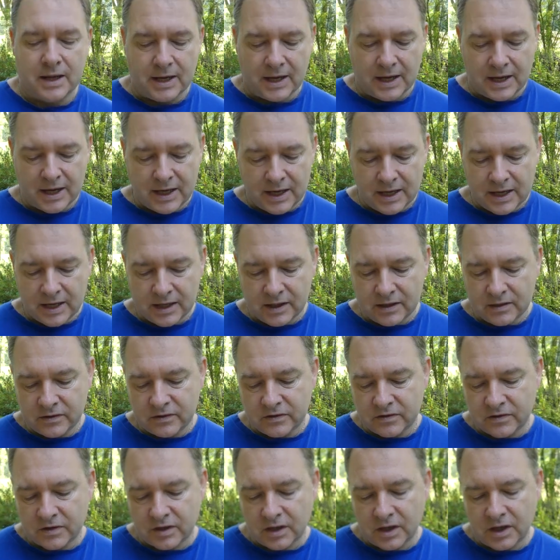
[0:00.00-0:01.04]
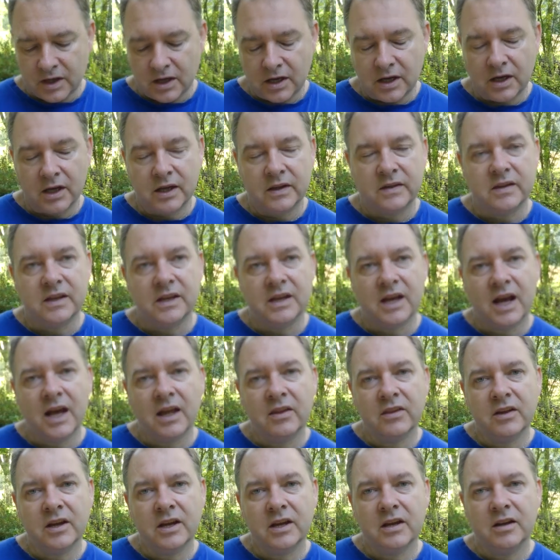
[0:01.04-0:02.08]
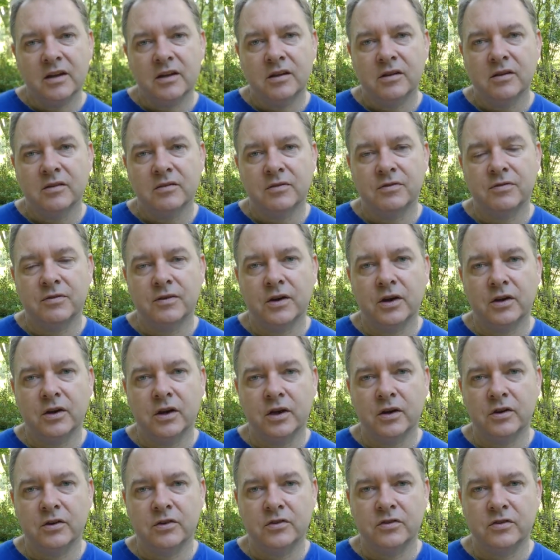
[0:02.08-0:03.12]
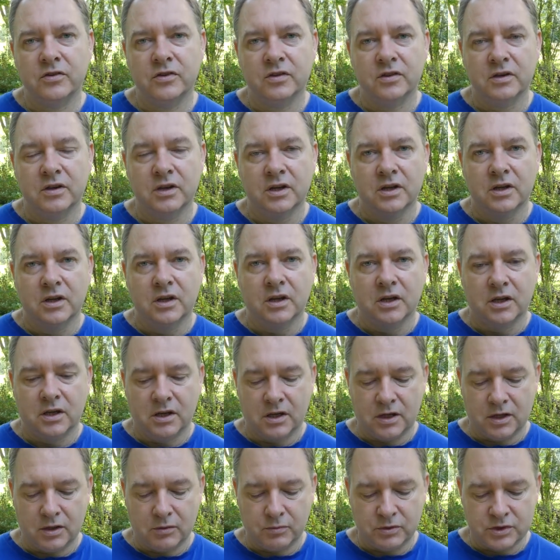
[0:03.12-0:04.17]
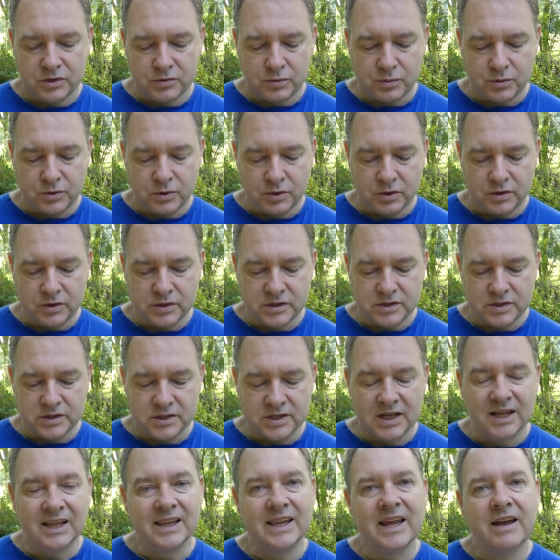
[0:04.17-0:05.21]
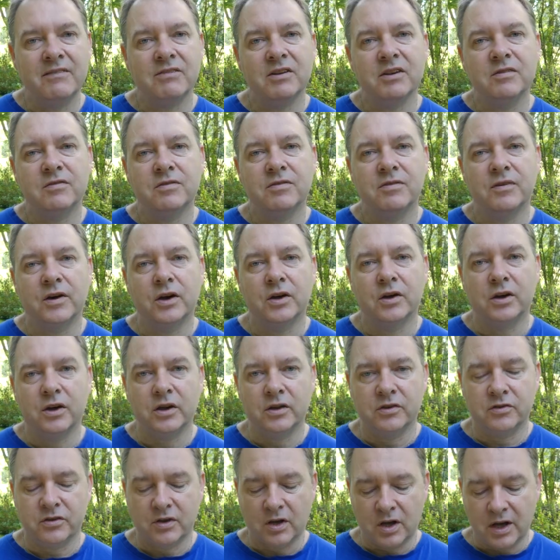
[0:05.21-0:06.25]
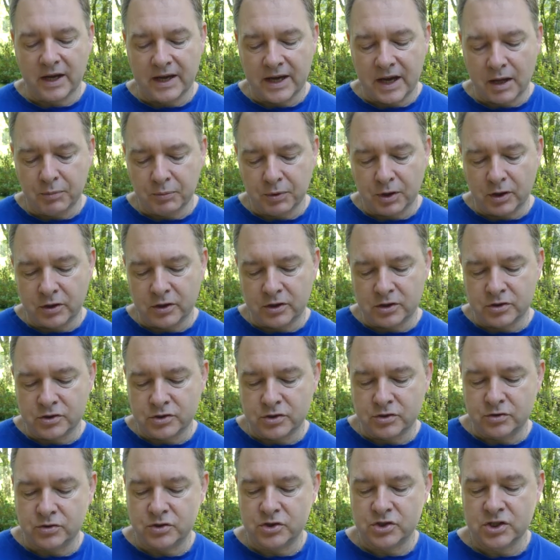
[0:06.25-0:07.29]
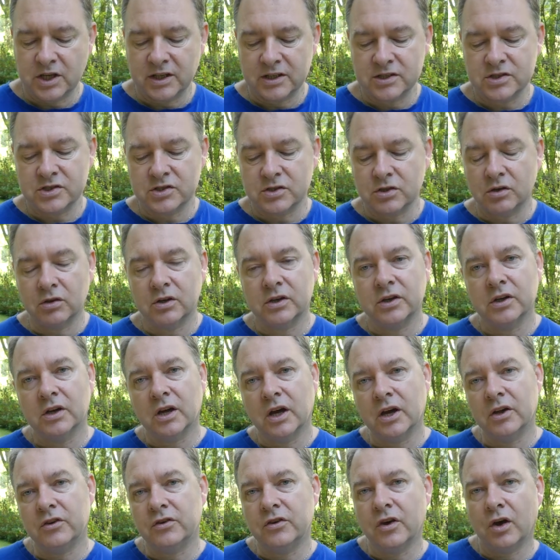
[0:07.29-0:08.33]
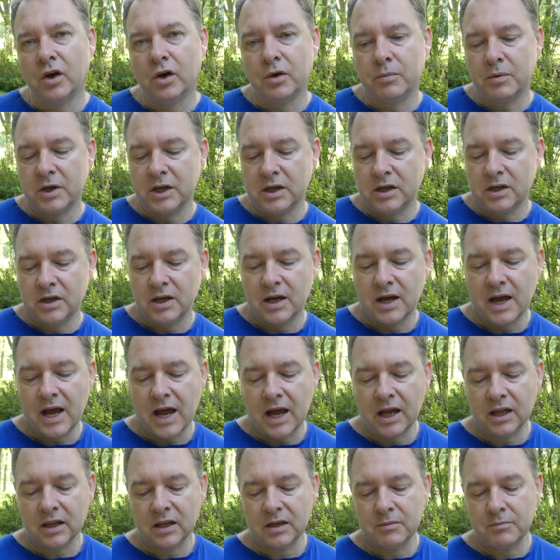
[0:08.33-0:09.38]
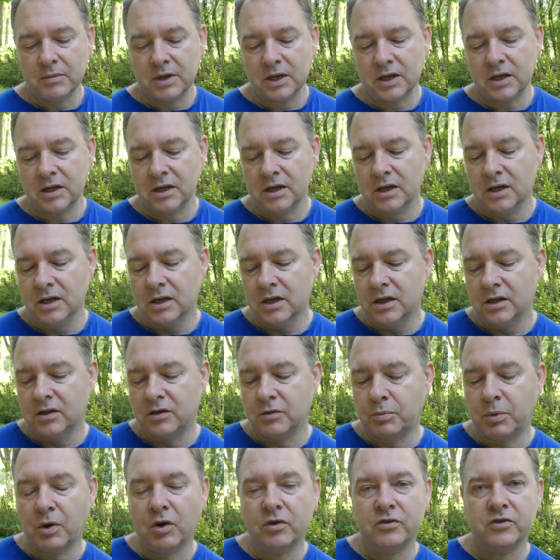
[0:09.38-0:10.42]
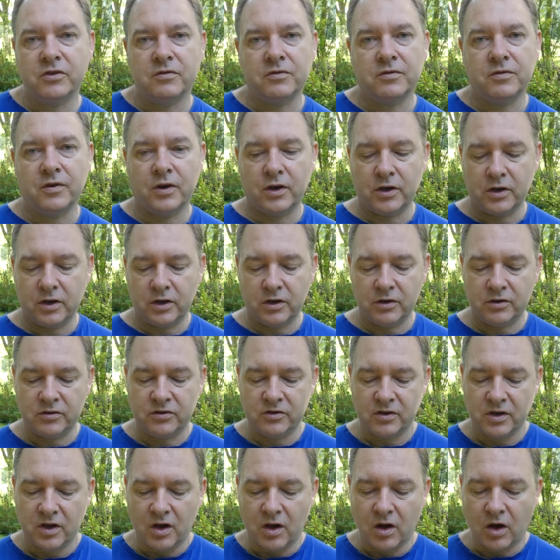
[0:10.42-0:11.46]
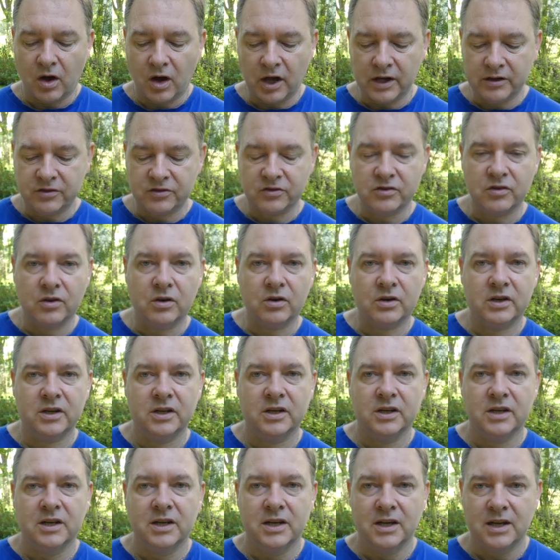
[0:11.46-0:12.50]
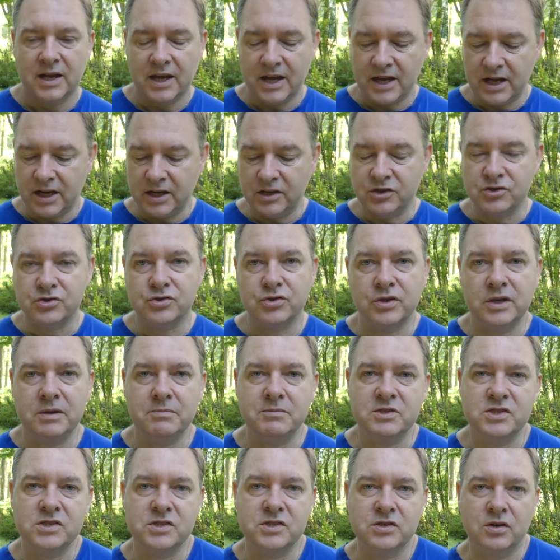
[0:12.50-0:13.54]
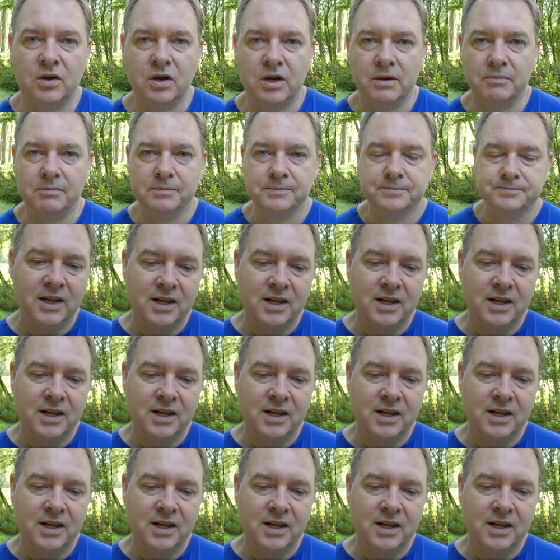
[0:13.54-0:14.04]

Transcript: And the other photos, which was 11 photos, I uploaded to Shutterstock, Adobe, Alamy, Deposit Photos, iStock, and Dreams Time.